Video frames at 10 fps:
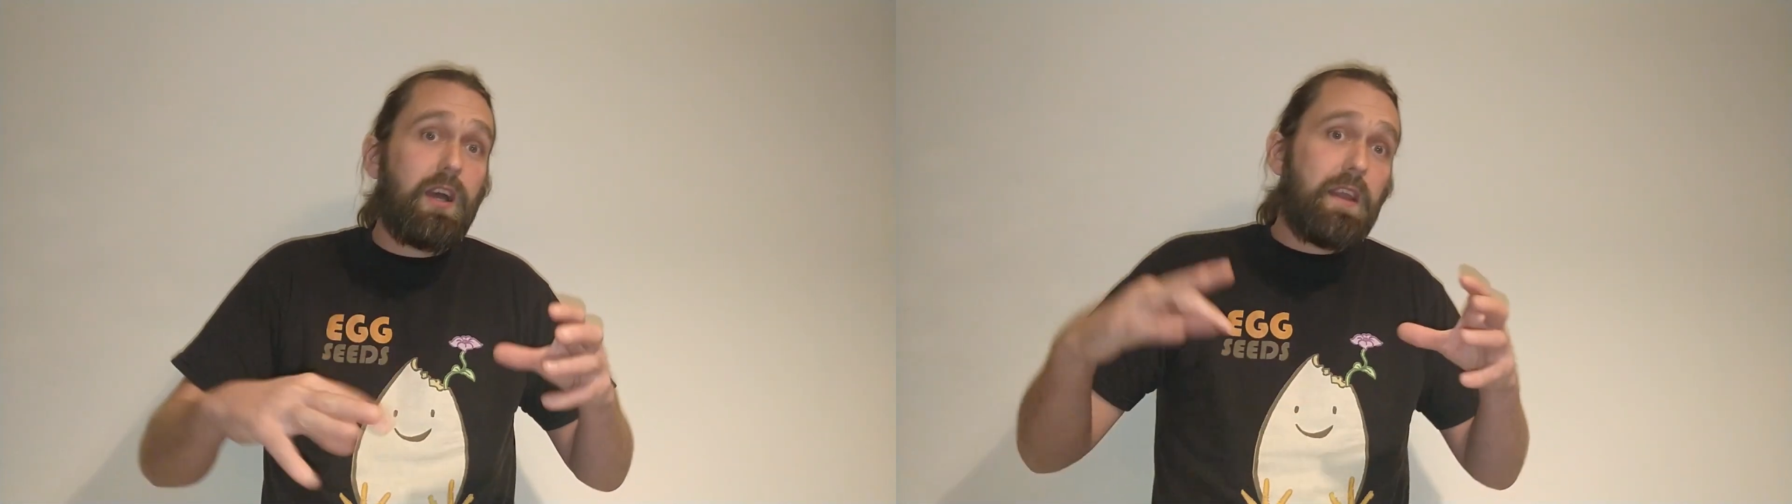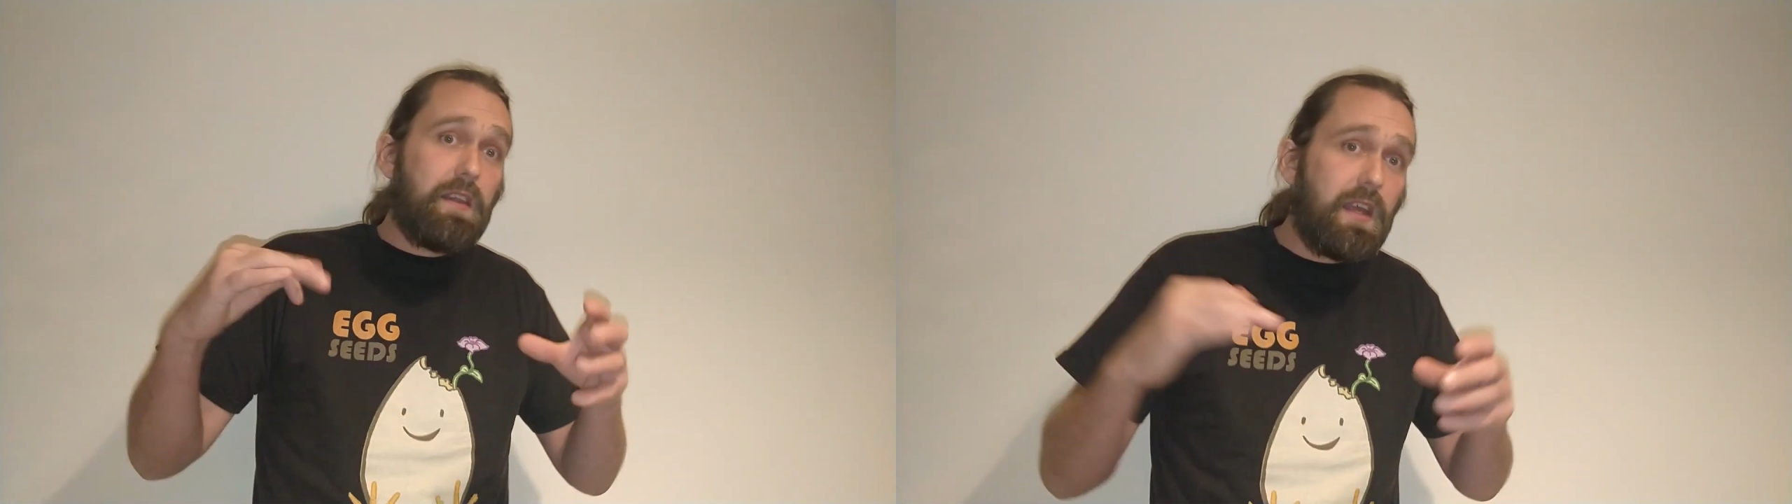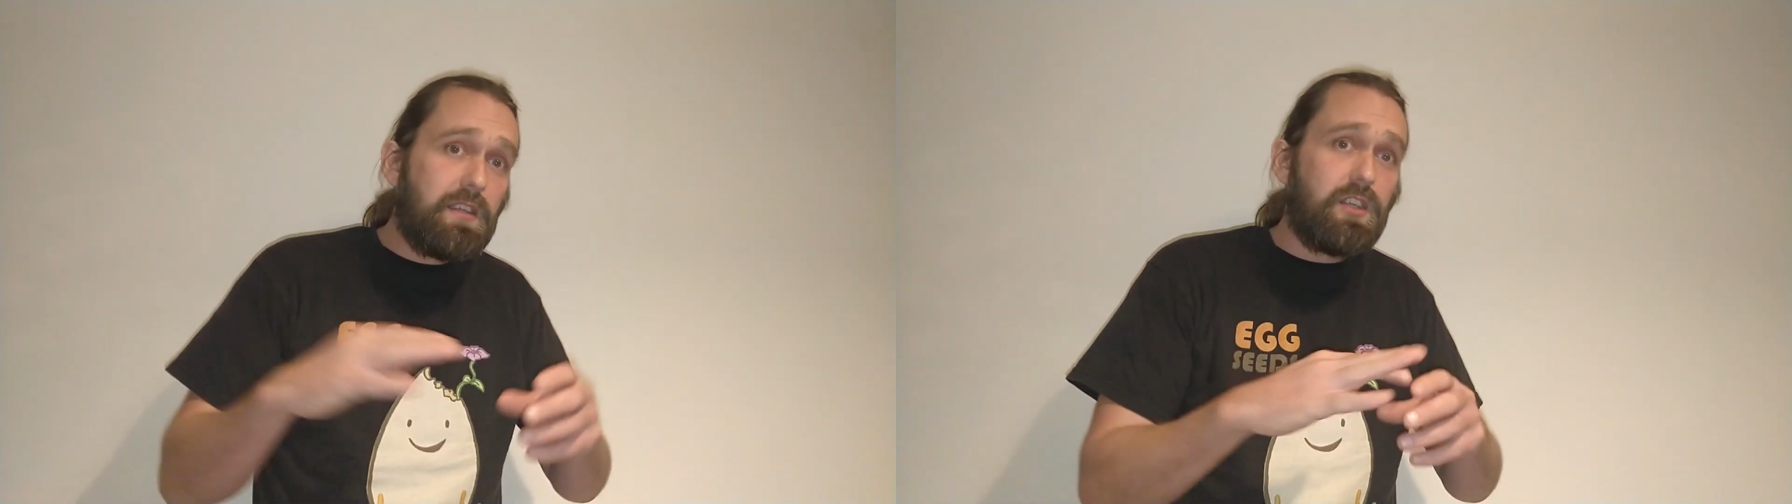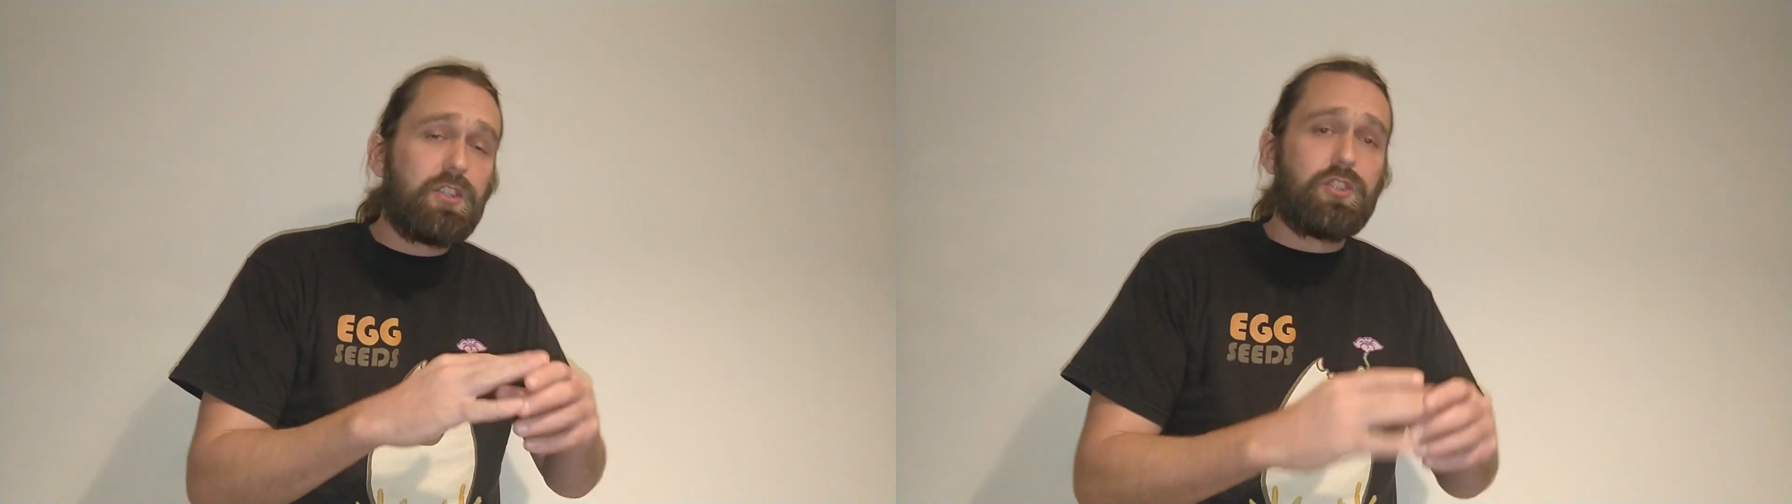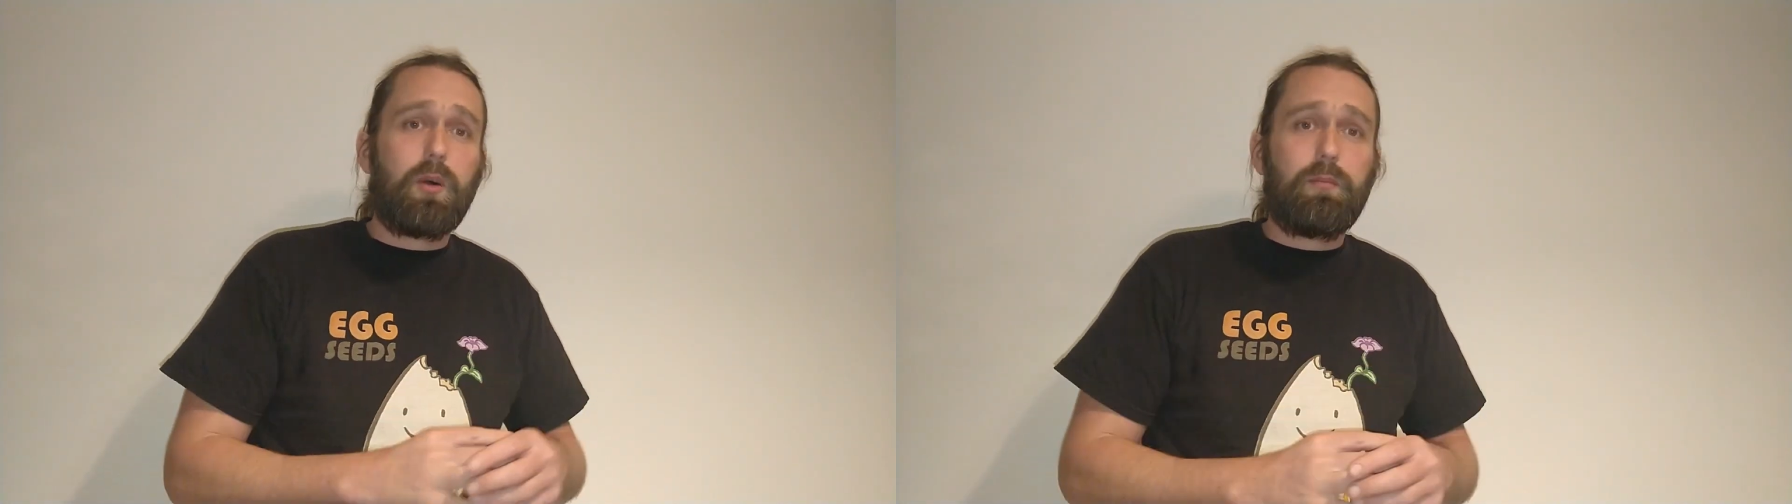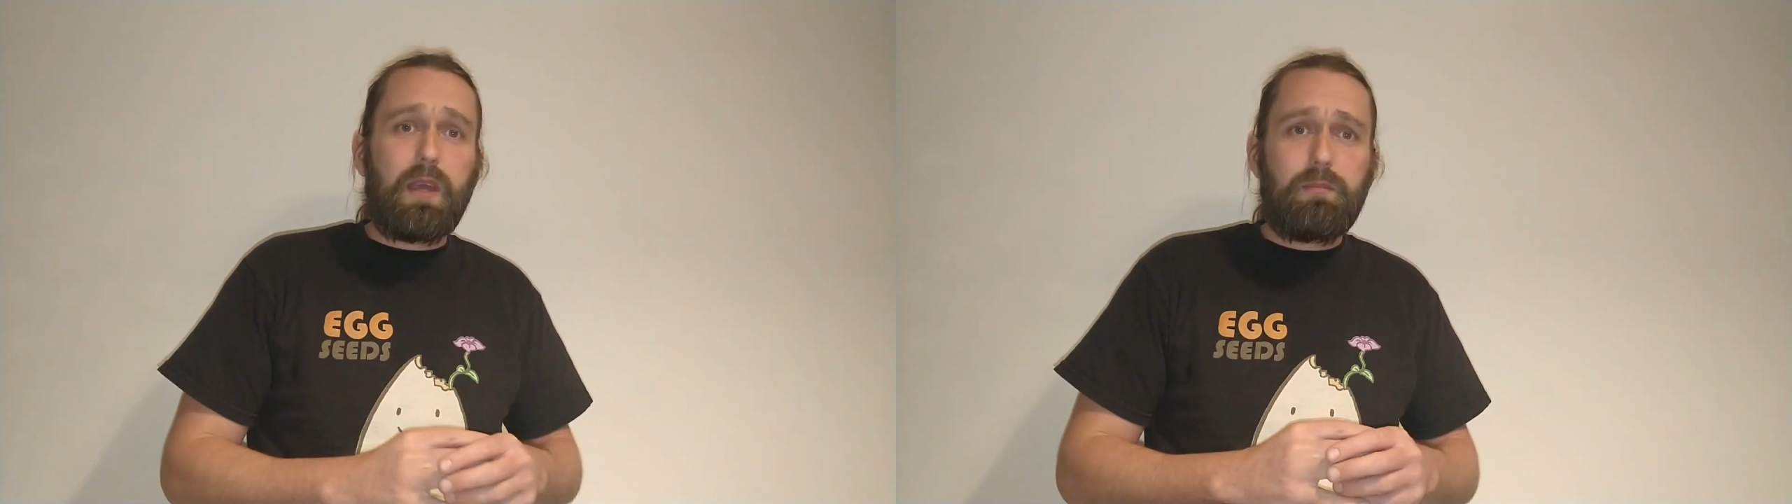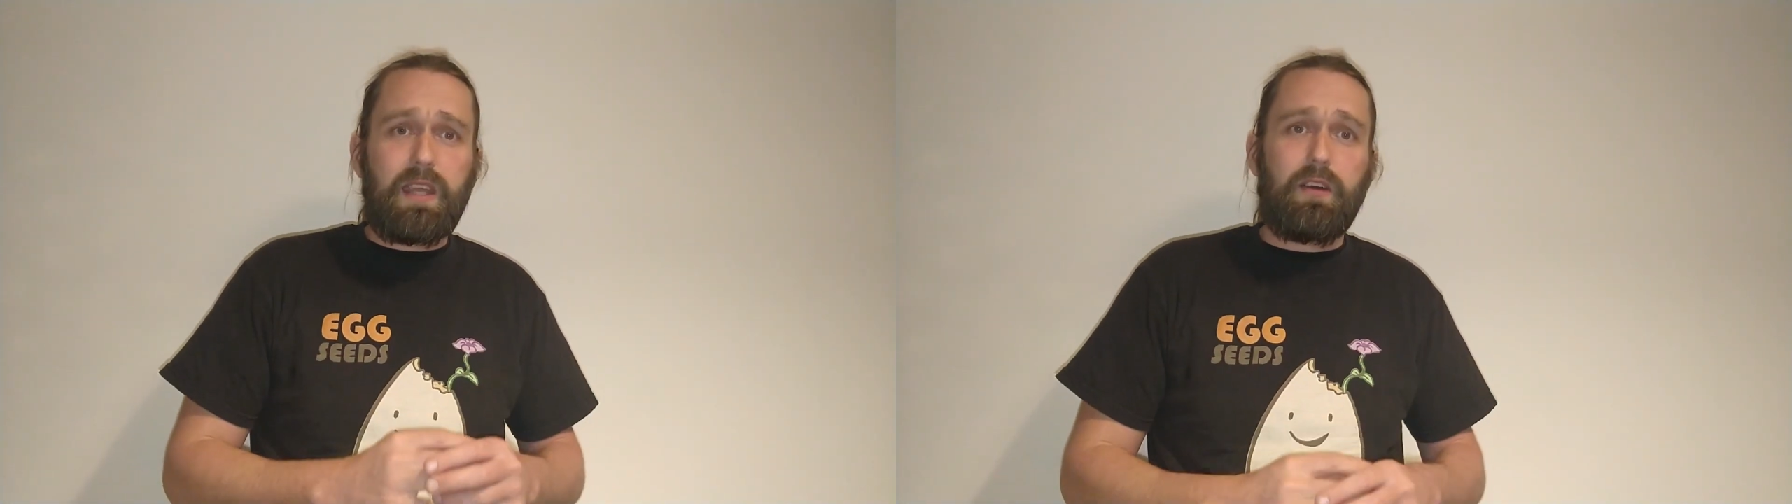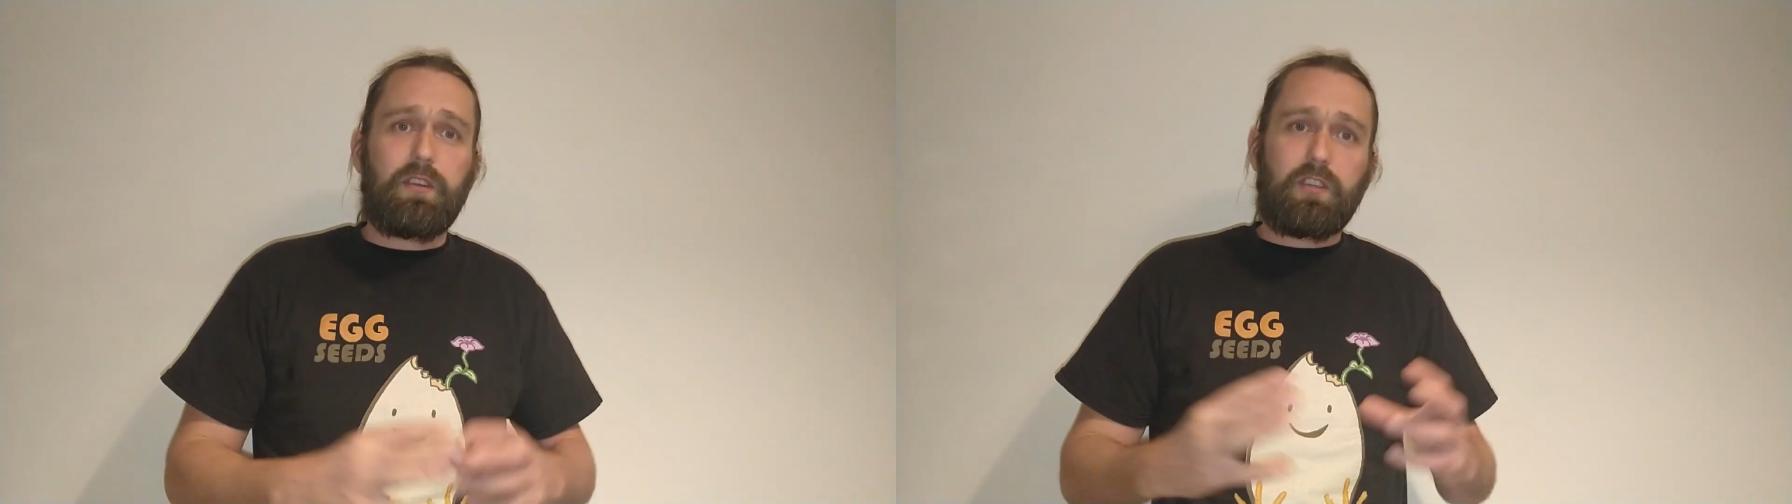and then you can chop them
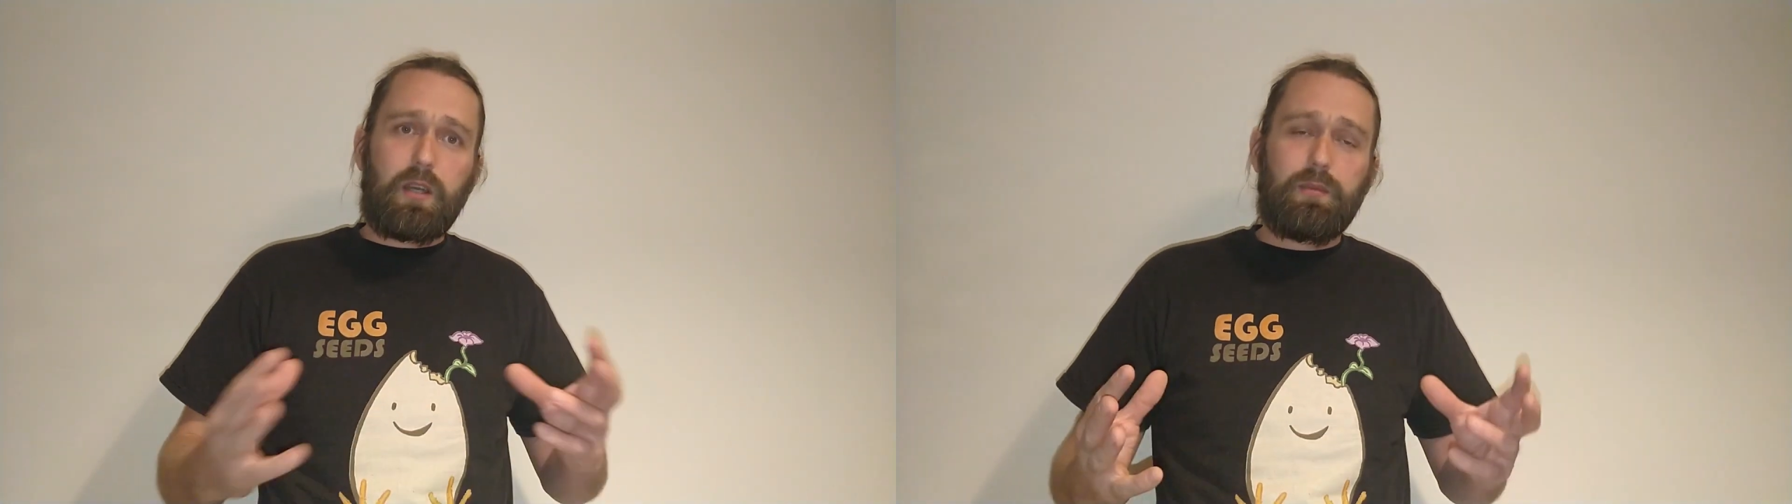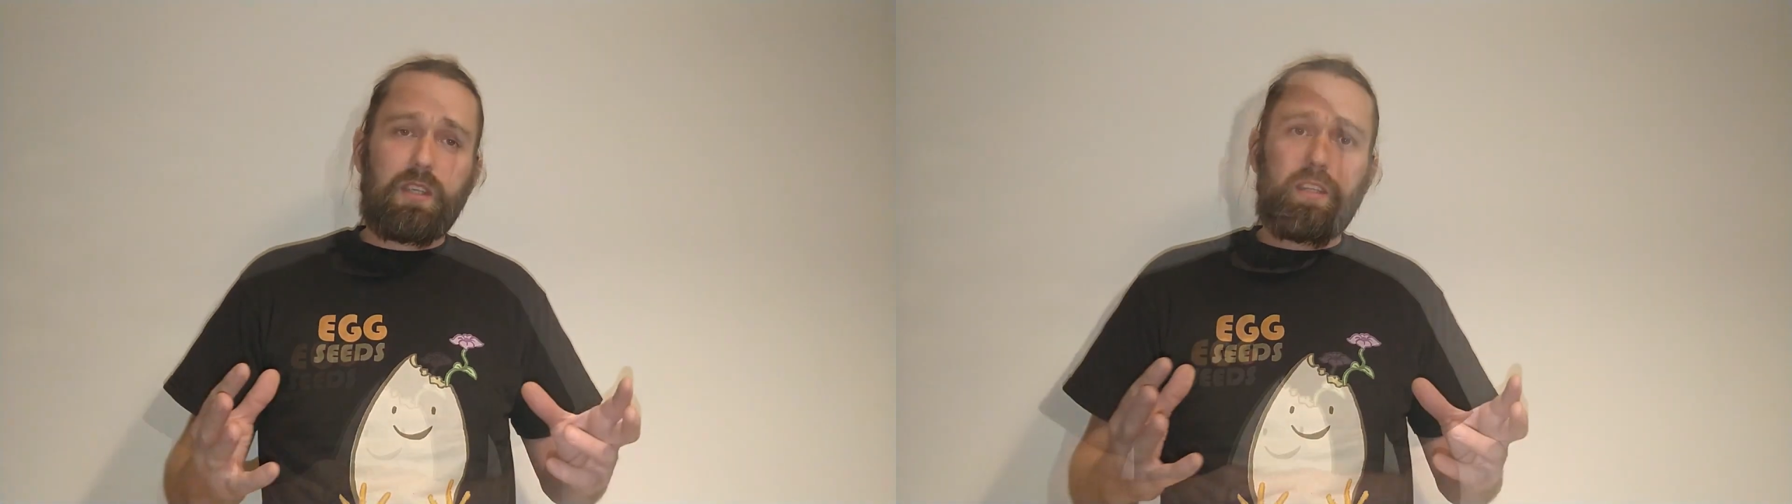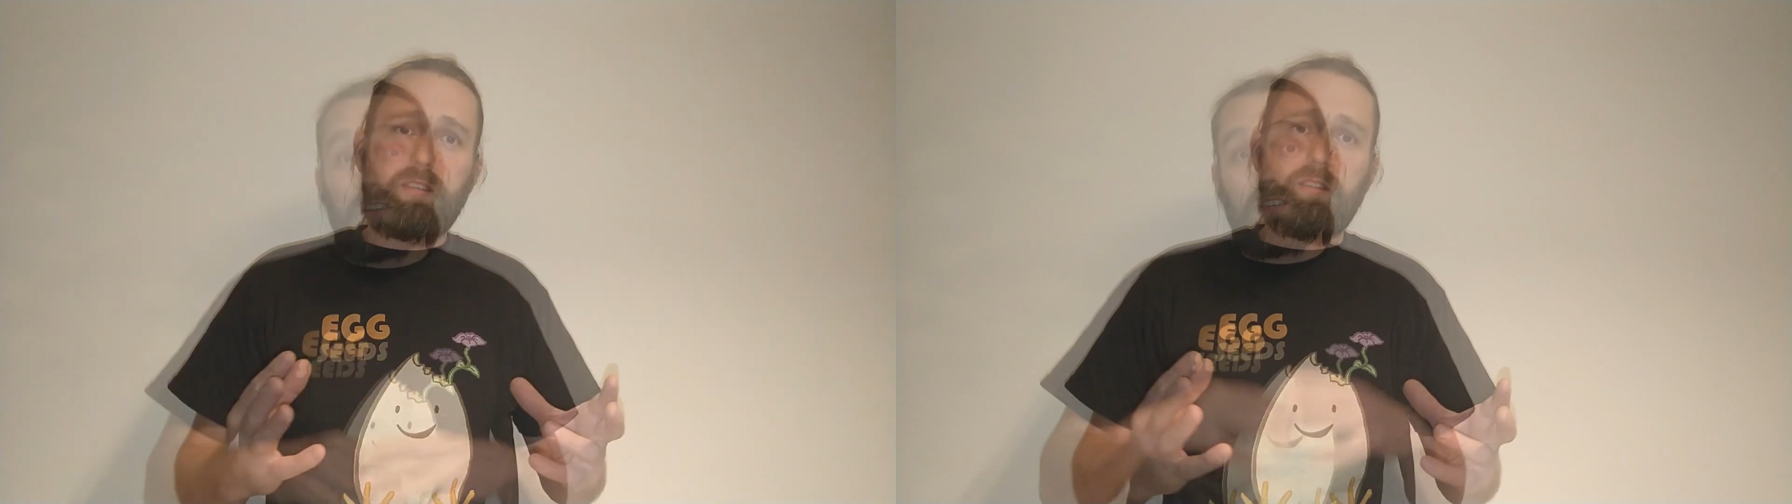down and come again.